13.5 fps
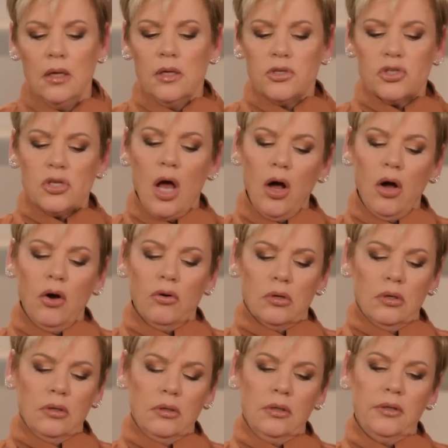So
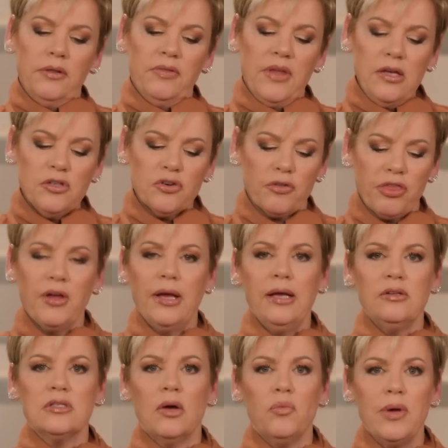these are
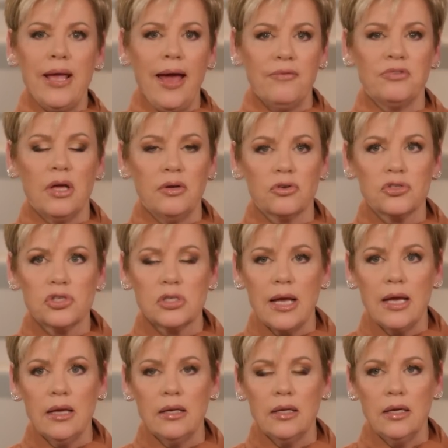things that we have to
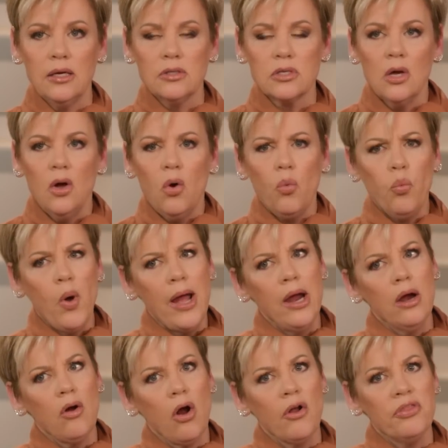understand, is
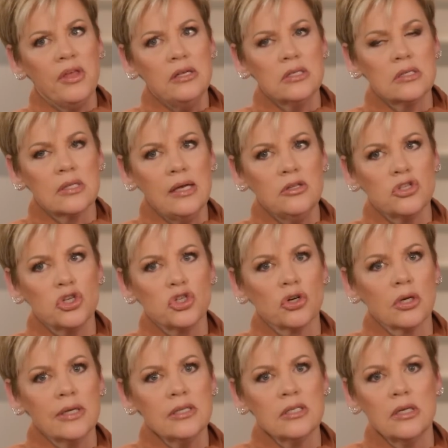where are these things that you're
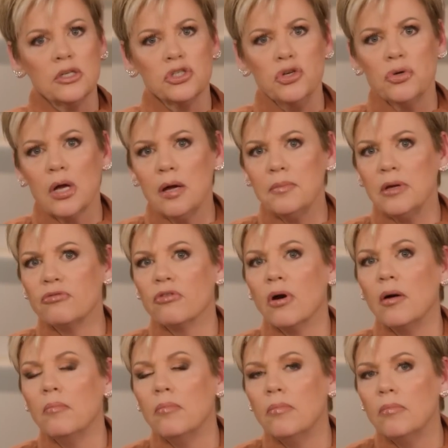listening to coming
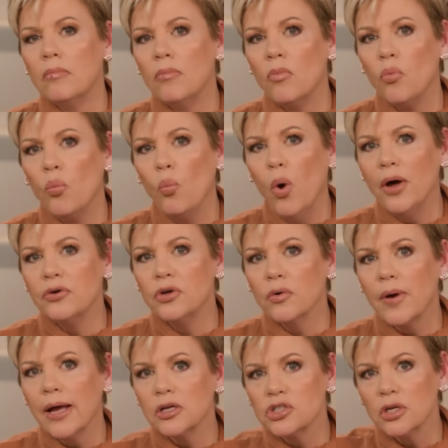from? What
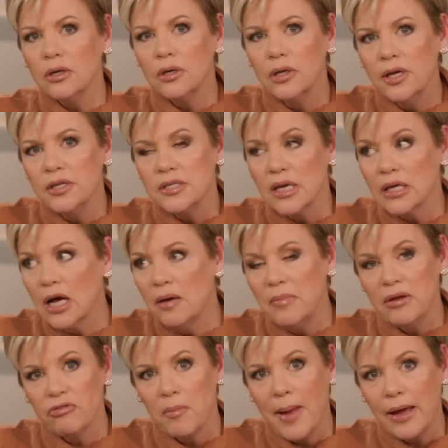direction? Is it
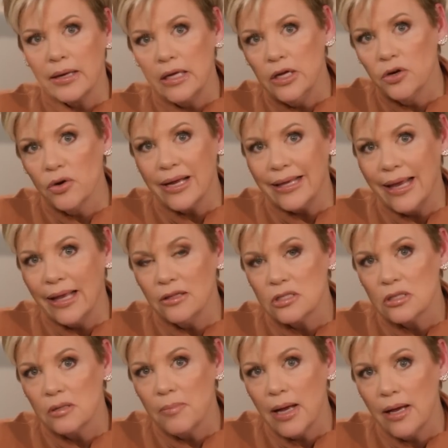coming from out here
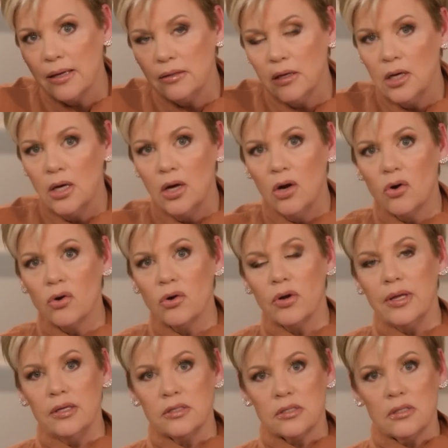against the mind, or
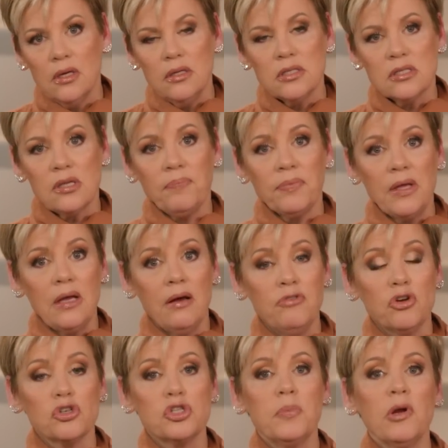is something of
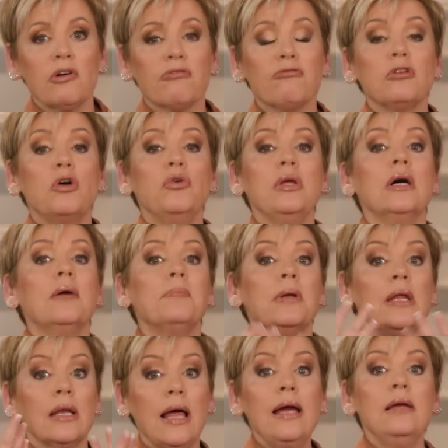your spirit floating up and
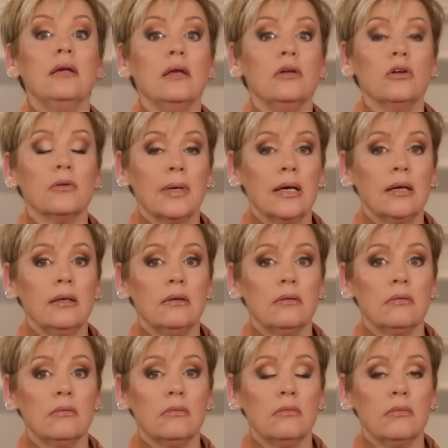enlightening your mind?
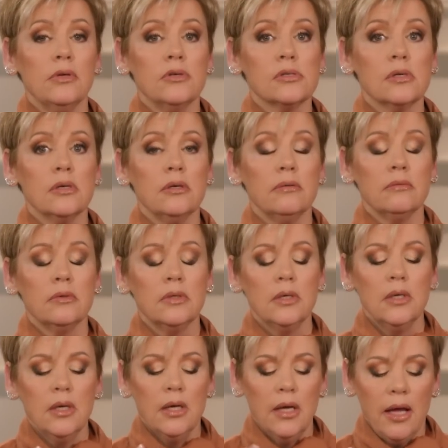You see?
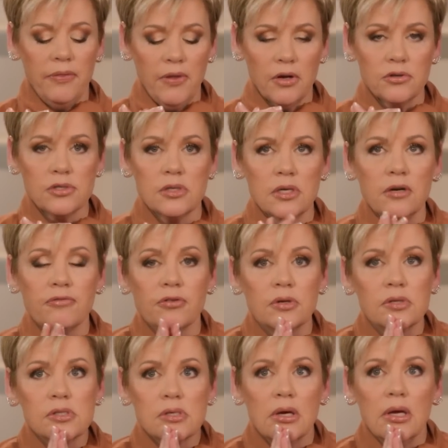And there's the
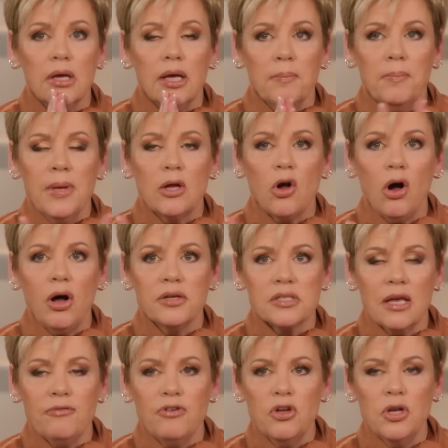difference. Because
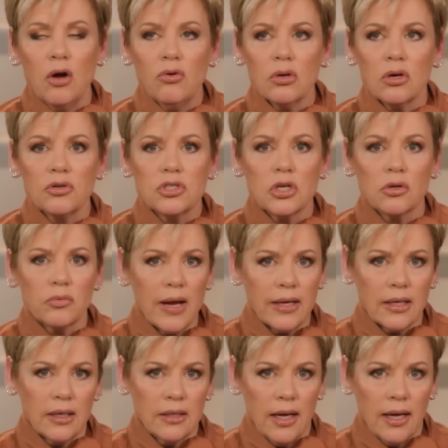if you don't learn to
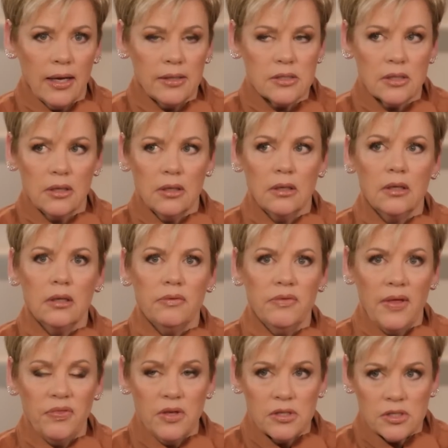recognize
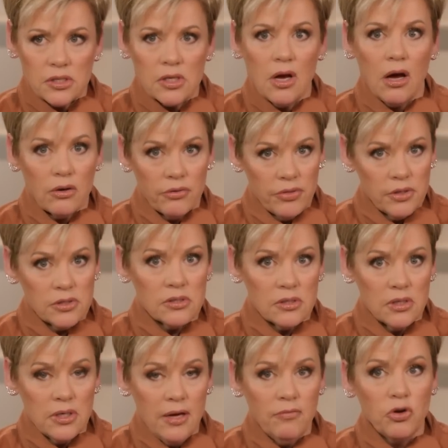that this is God or this is
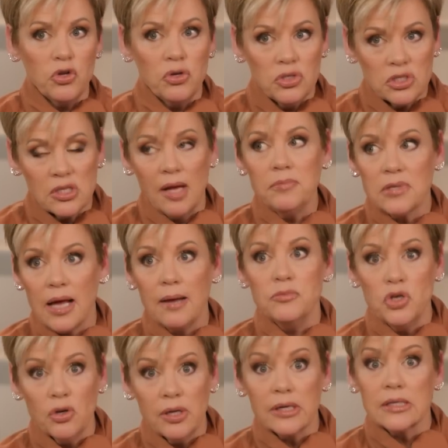the devil, sometimes
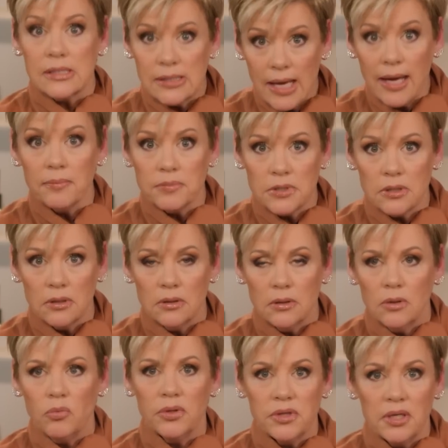you'll accept
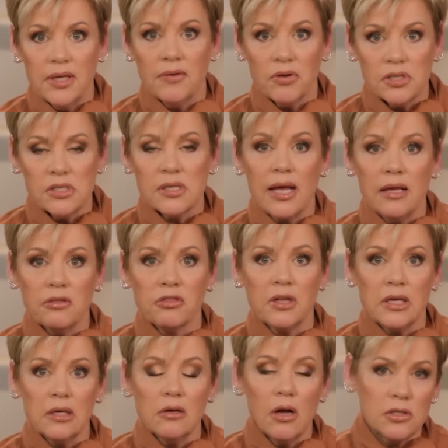what the devil is saying,
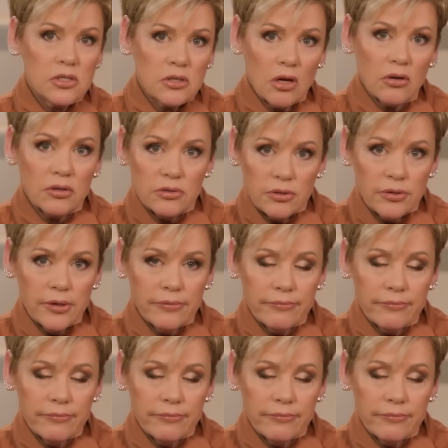thinking God's talking to you.